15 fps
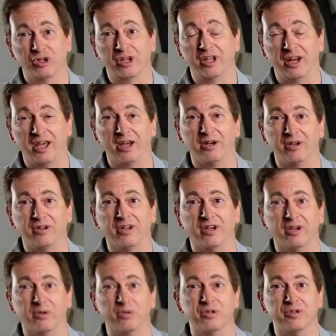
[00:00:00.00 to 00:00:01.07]
looking at
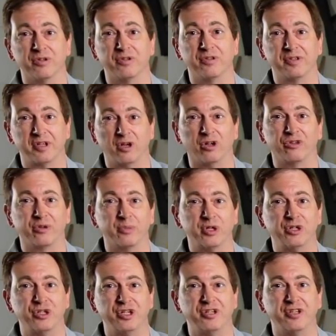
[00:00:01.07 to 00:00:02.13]
uh, was the Ultima
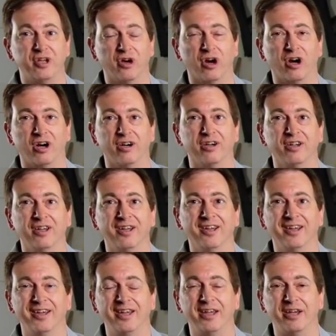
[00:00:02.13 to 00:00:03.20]
GTR,
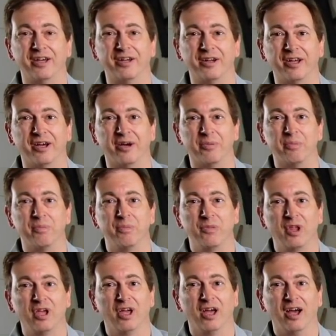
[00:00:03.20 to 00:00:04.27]
and uh,
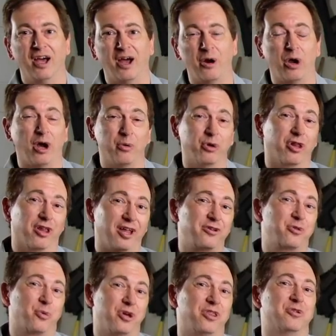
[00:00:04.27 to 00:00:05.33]
I, really
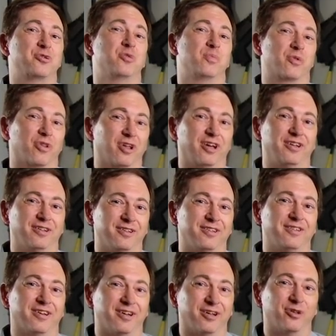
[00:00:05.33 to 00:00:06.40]
like the way the Superlite
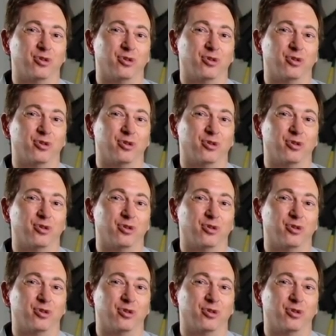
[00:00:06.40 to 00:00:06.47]
uh,